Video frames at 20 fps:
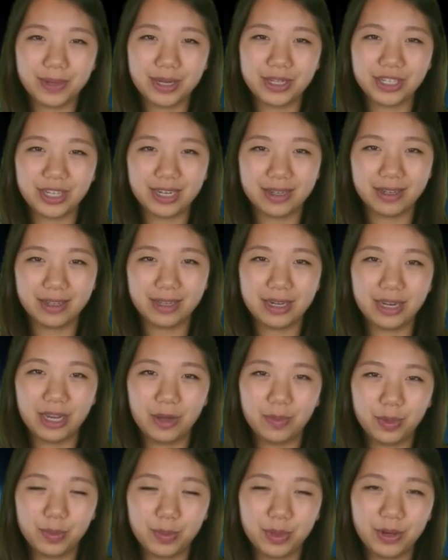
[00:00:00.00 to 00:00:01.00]
to my channel and
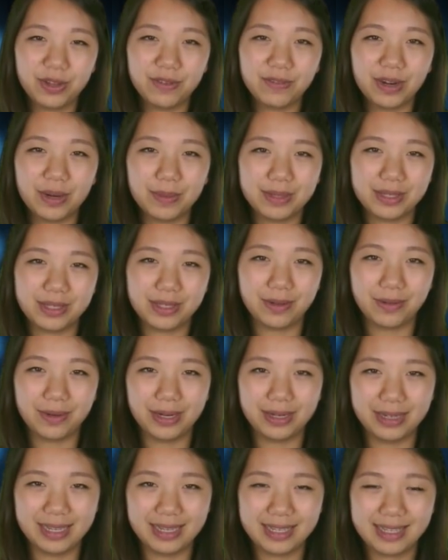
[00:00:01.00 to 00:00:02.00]
help promote environmental
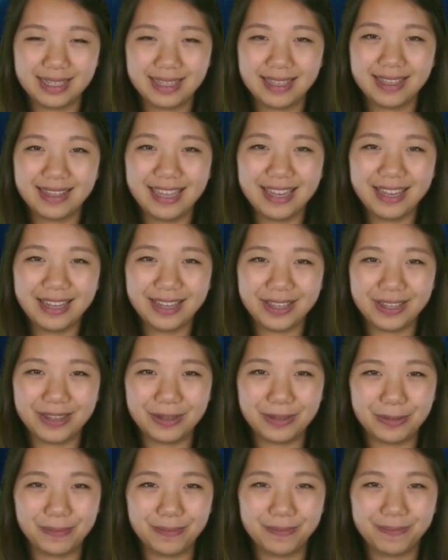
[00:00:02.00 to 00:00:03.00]
awareness. Thank you.